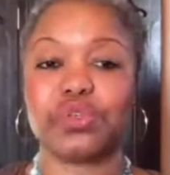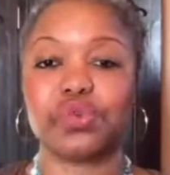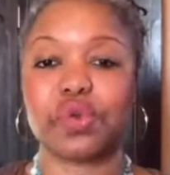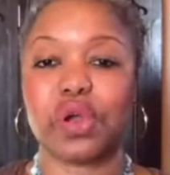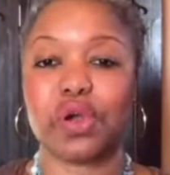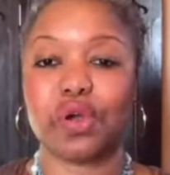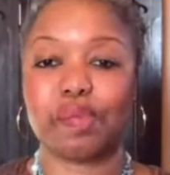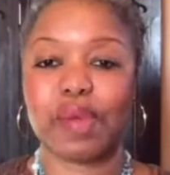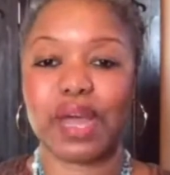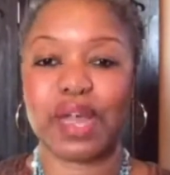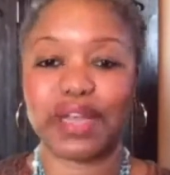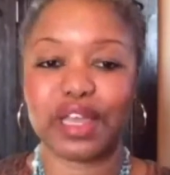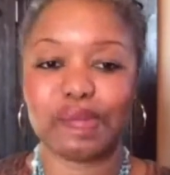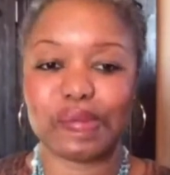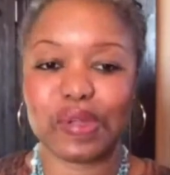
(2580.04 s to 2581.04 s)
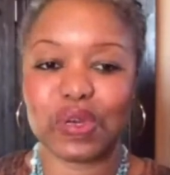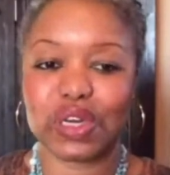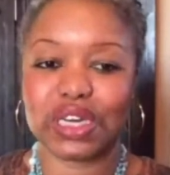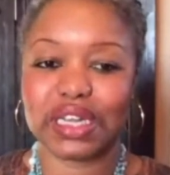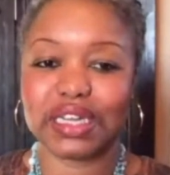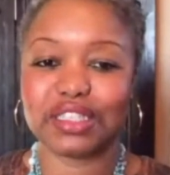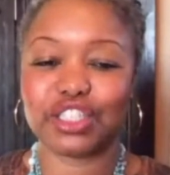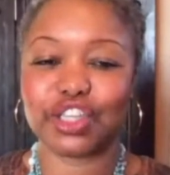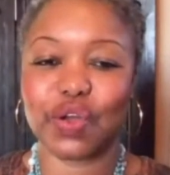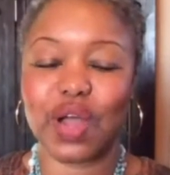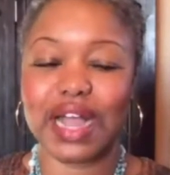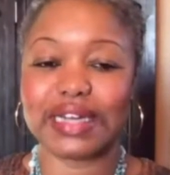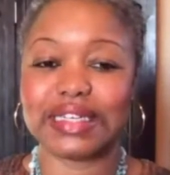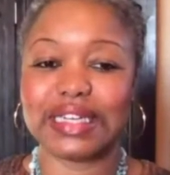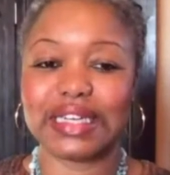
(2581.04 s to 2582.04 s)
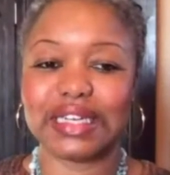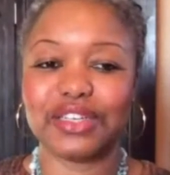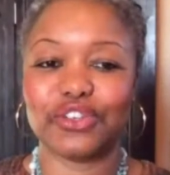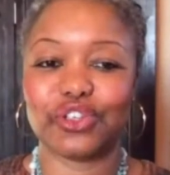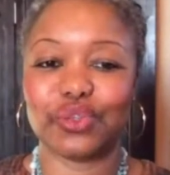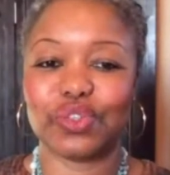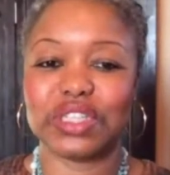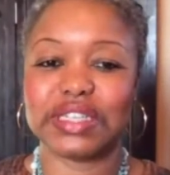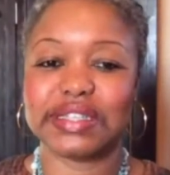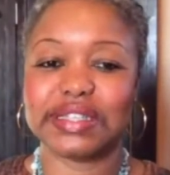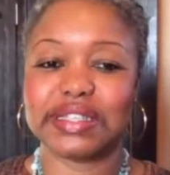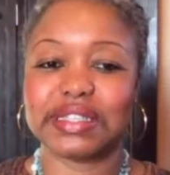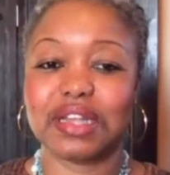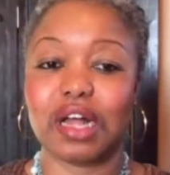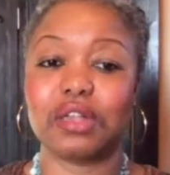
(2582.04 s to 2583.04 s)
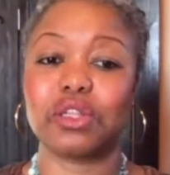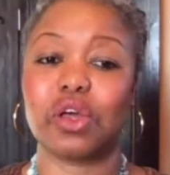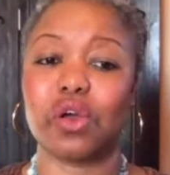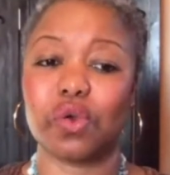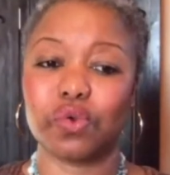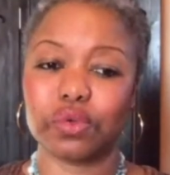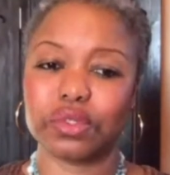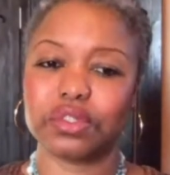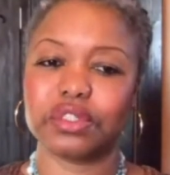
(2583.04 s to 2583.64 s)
grow my community. So I didn't do this alone.